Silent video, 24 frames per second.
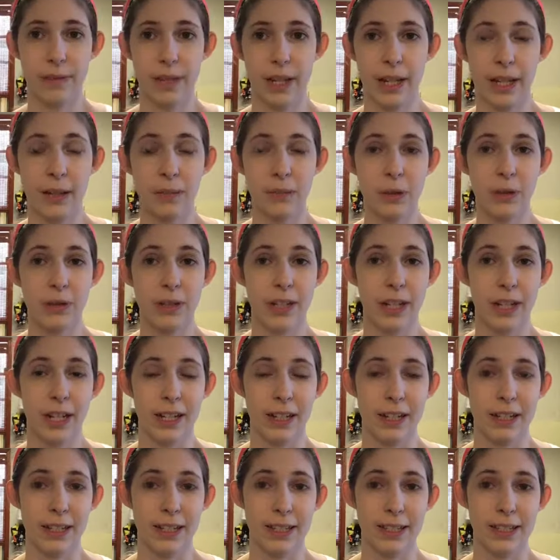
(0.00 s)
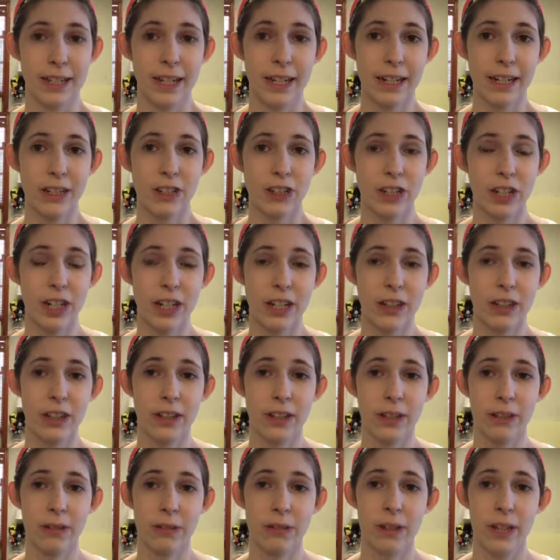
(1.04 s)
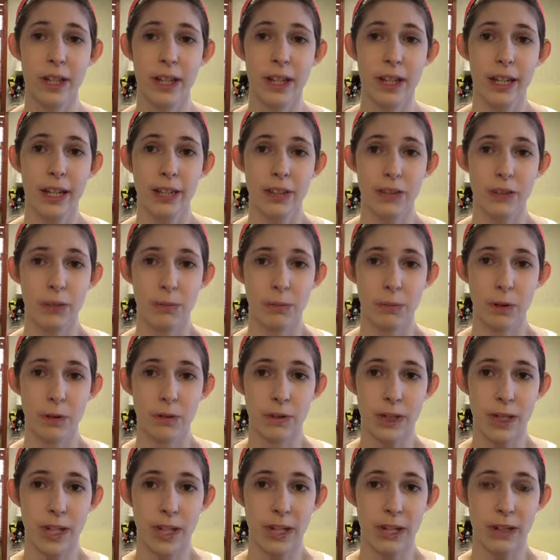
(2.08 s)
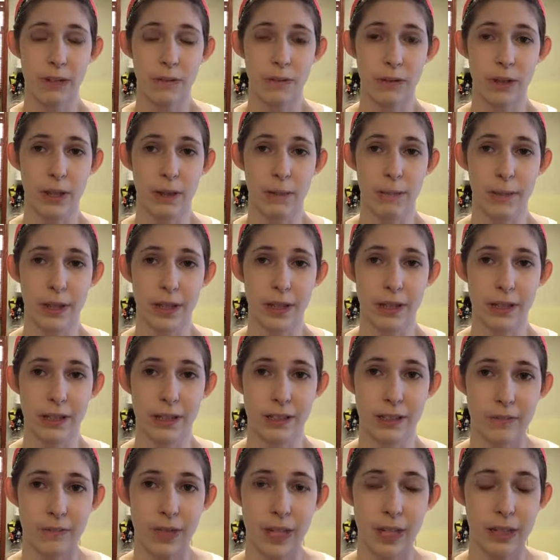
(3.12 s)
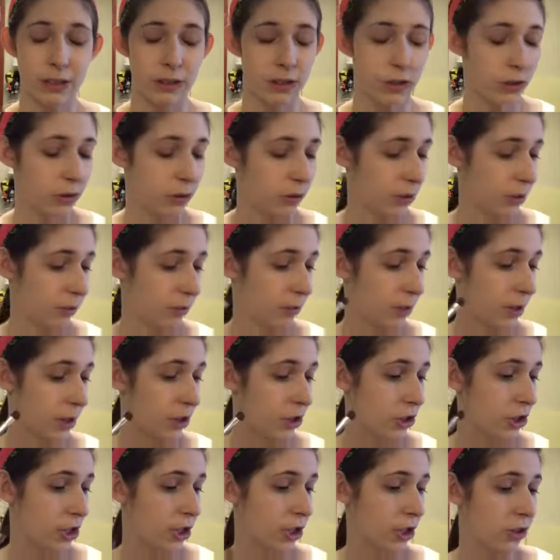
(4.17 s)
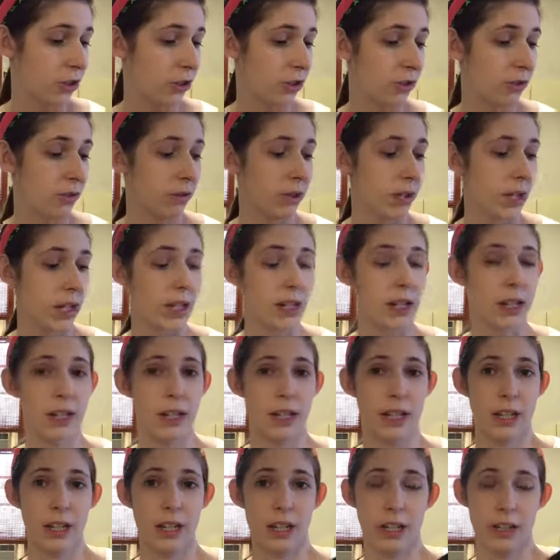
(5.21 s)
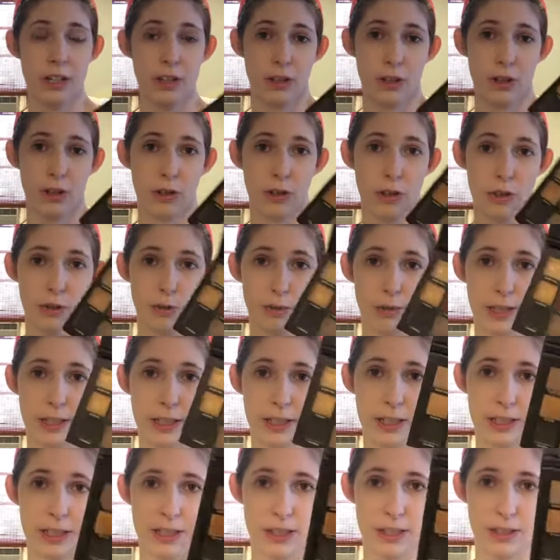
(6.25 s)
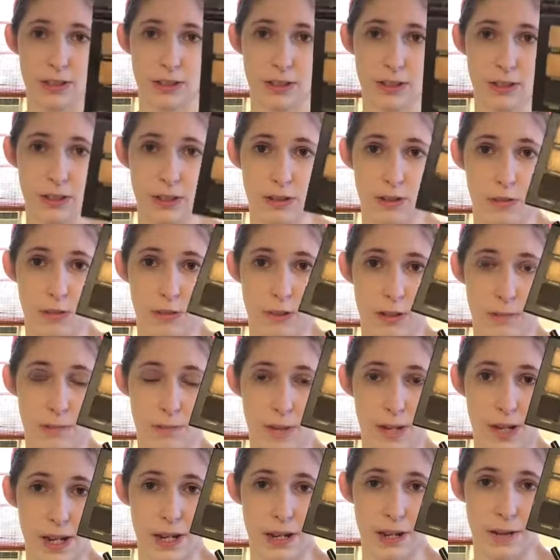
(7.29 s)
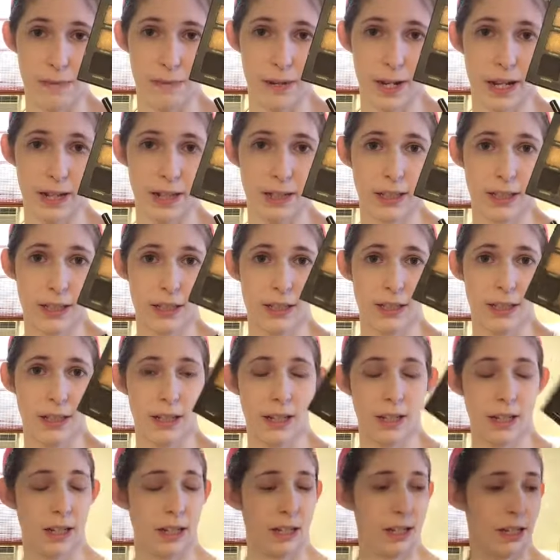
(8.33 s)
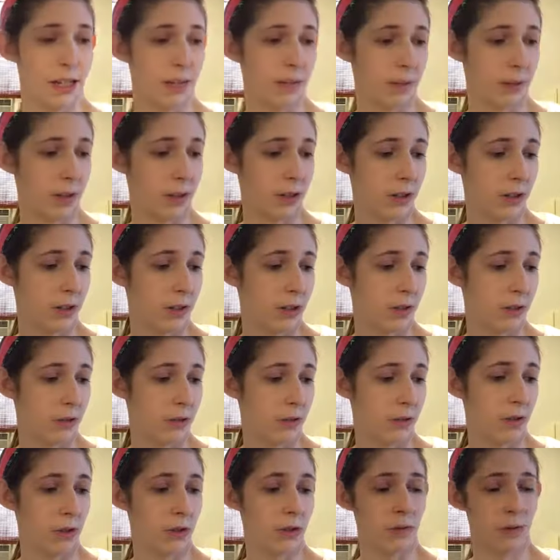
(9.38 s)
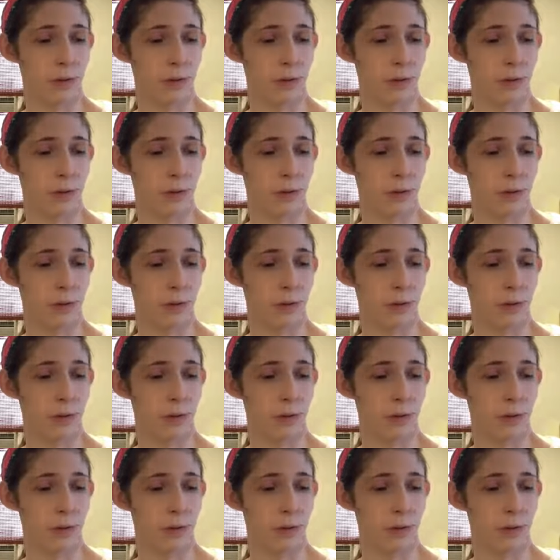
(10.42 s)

I am going to add in a setting shade though, so I'm going in with my dollar store brush into the Twilight Dusk Ucanbe palette and I'm going to use